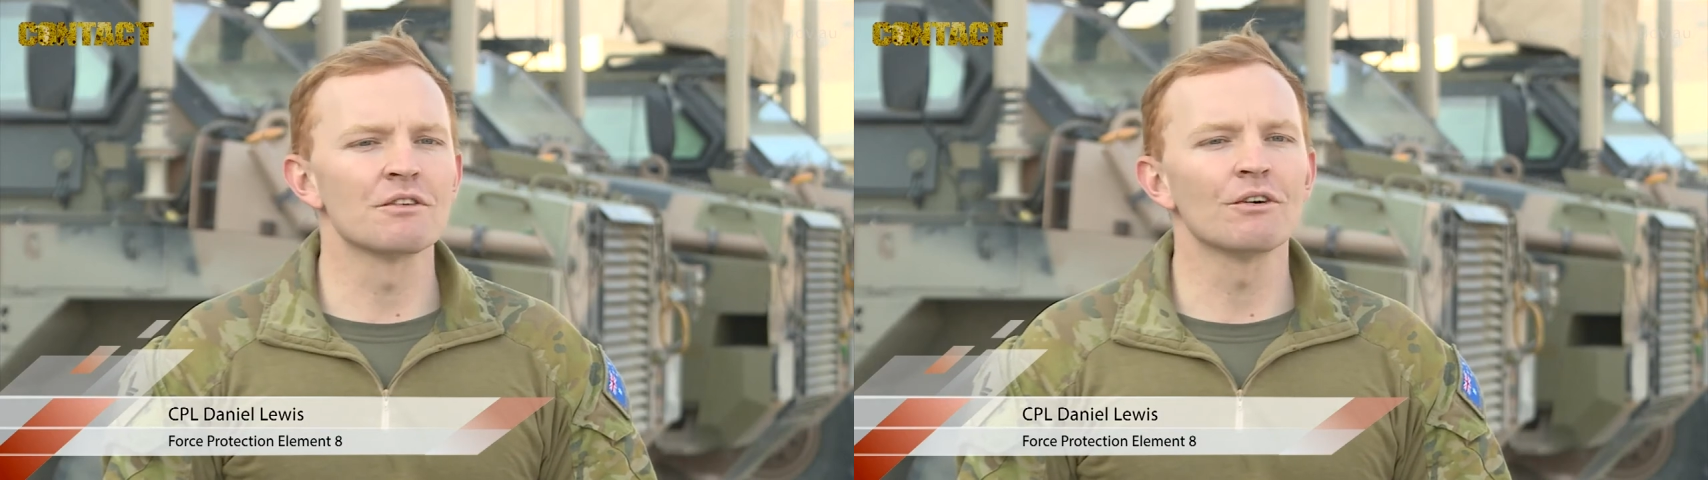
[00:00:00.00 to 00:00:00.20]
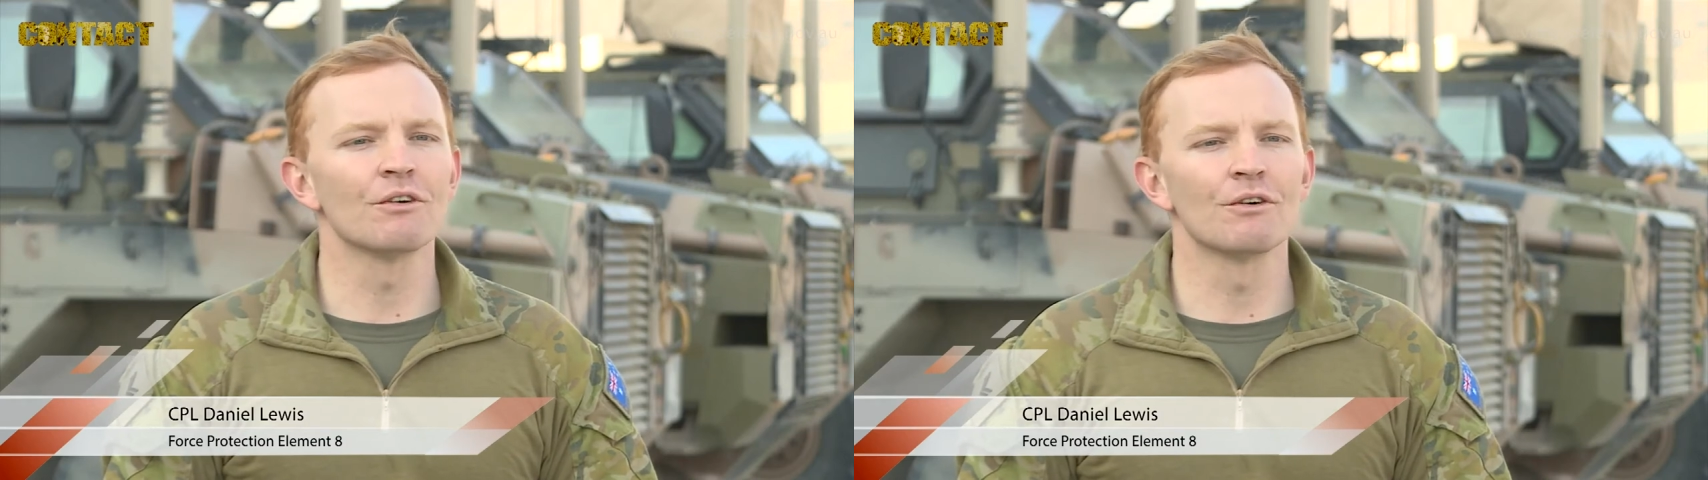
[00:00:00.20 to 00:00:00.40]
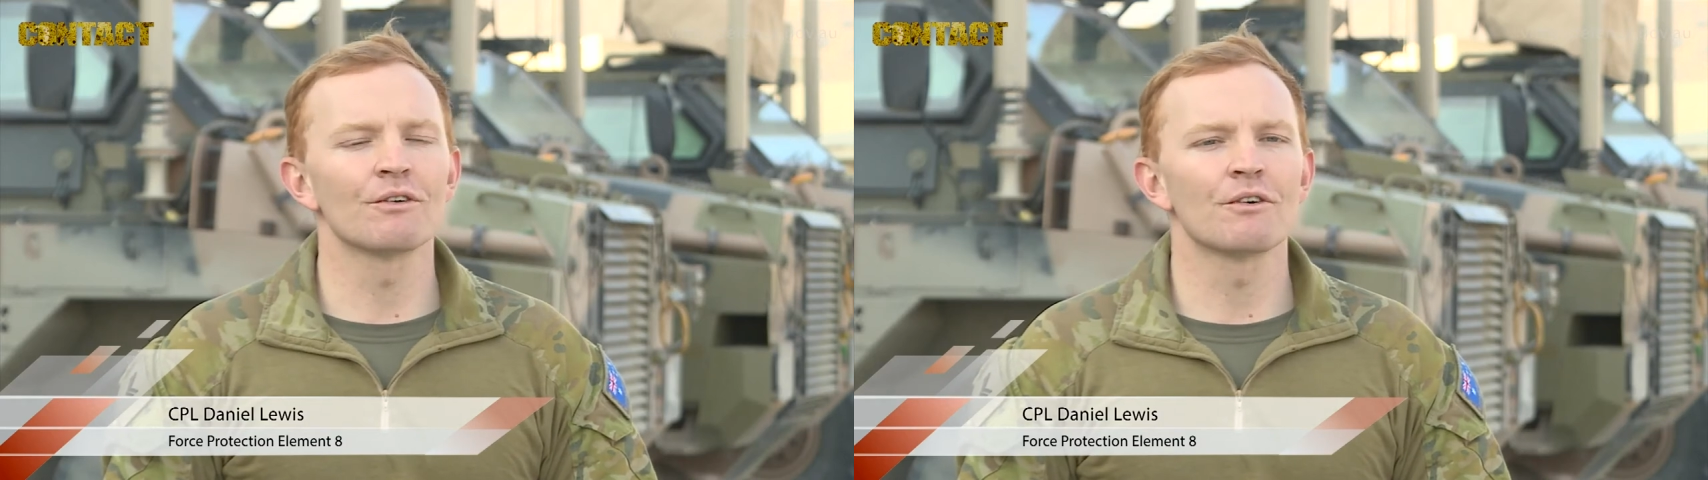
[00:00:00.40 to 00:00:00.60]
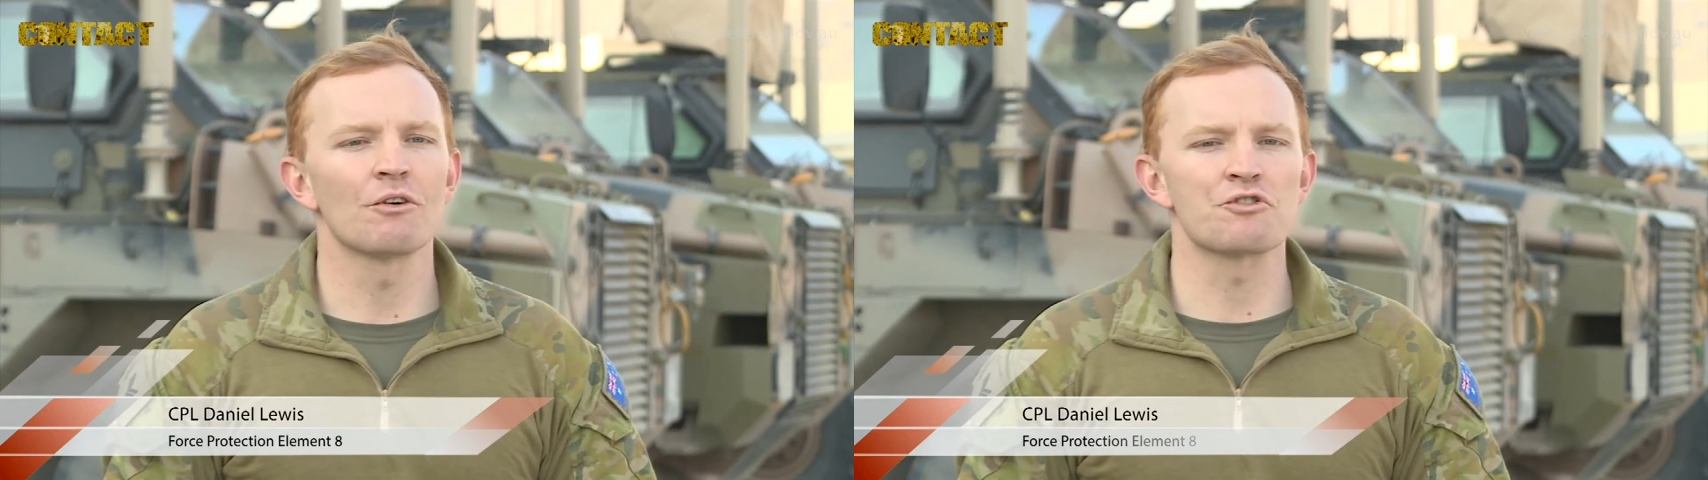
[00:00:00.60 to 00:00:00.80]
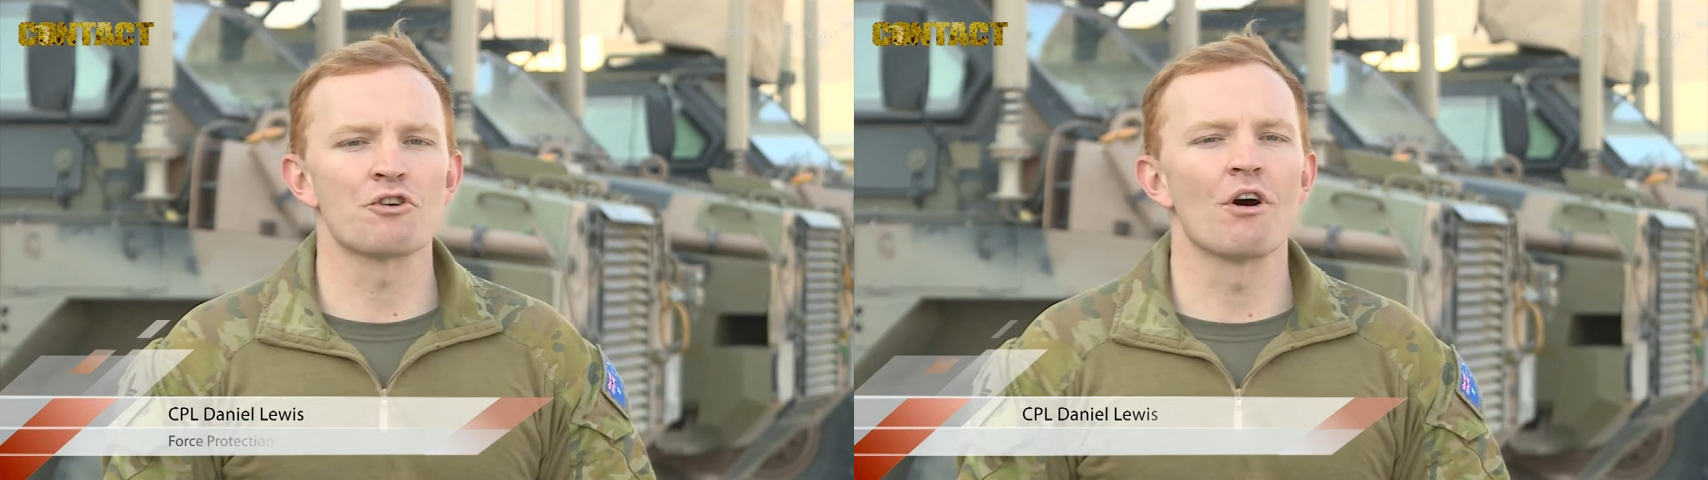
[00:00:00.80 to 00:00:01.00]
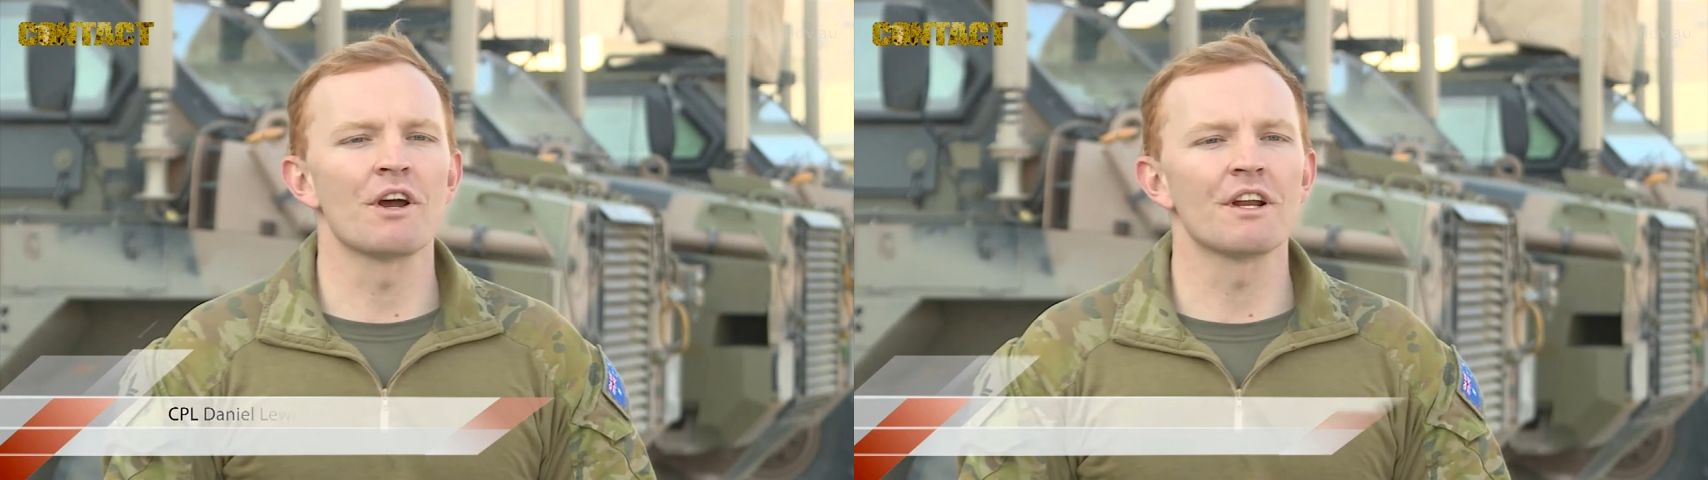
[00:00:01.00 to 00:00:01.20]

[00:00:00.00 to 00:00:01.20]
or, or try